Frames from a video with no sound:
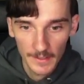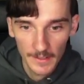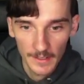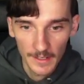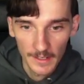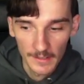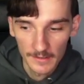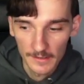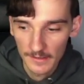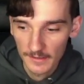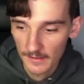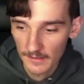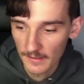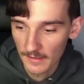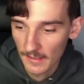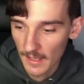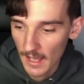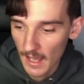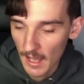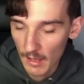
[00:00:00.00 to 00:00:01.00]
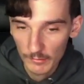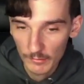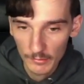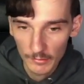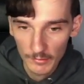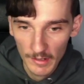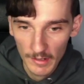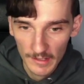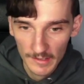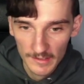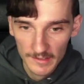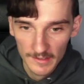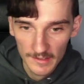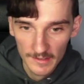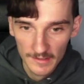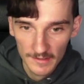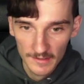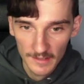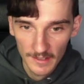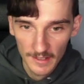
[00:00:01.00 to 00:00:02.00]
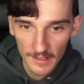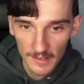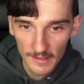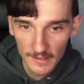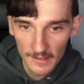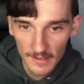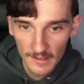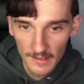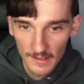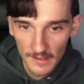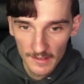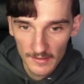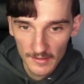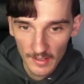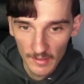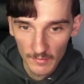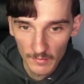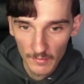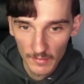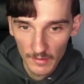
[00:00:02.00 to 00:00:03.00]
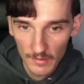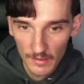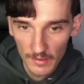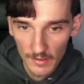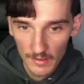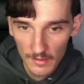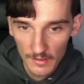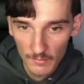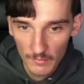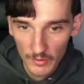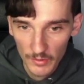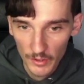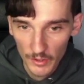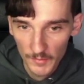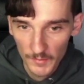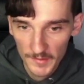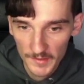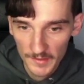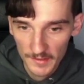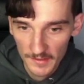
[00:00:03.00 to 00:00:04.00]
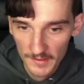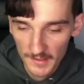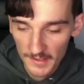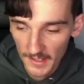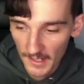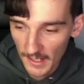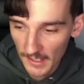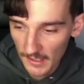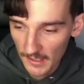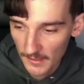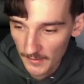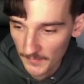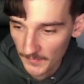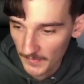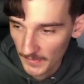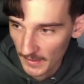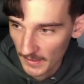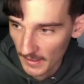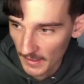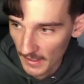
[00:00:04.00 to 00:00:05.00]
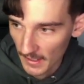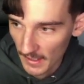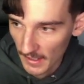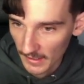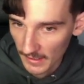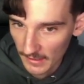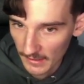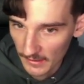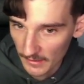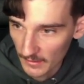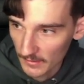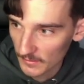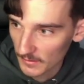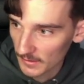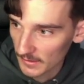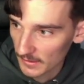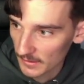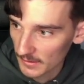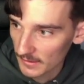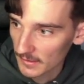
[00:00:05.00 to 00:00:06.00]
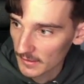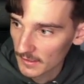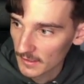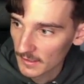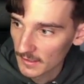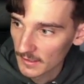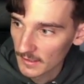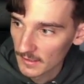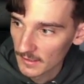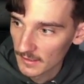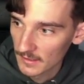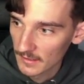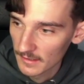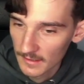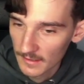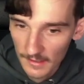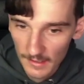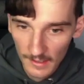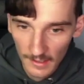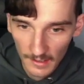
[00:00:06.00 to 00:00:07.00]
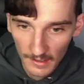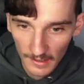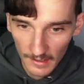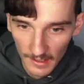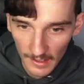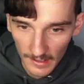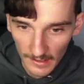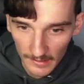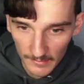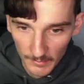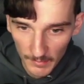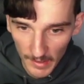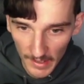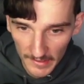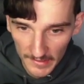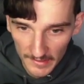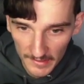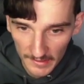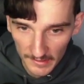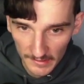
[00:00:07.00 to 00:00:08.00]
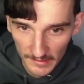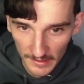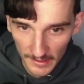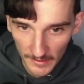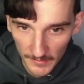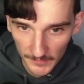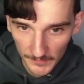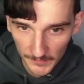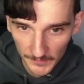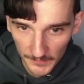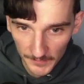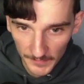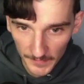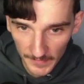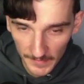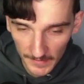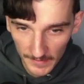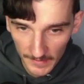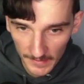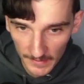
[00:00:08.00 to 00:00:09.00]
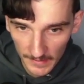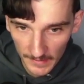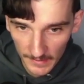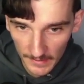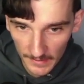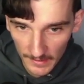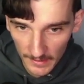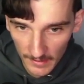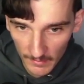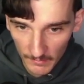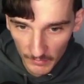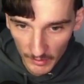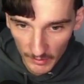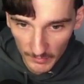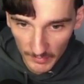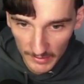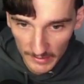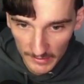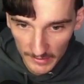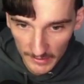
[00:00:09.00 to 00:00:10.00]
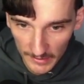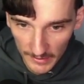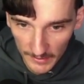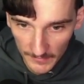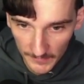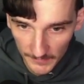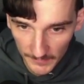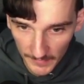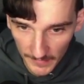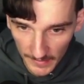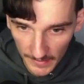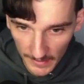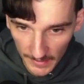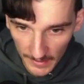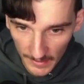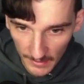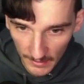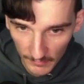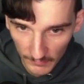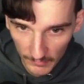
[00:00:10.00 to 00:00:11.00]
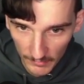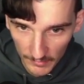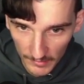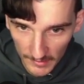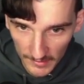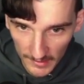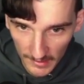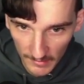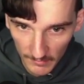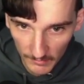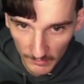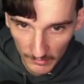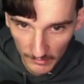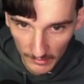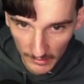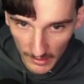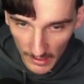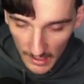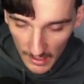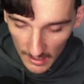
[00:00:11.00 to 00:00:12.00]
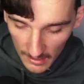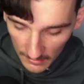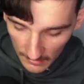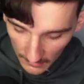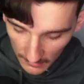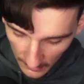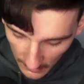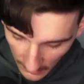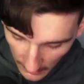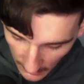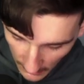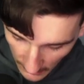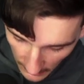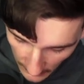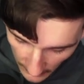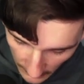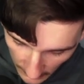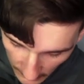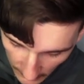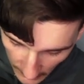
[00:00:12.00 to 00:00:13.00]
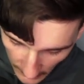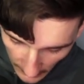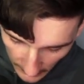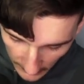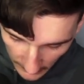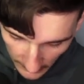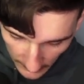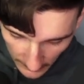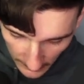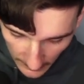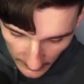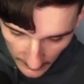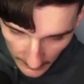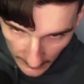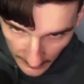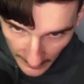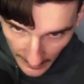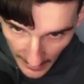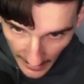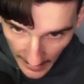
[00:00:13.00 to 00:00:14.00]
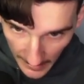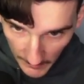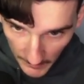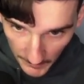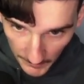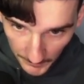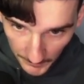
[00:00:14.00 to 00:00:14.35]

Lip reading: And how to access some props inside. I can do it like passing the property, and for example car dot name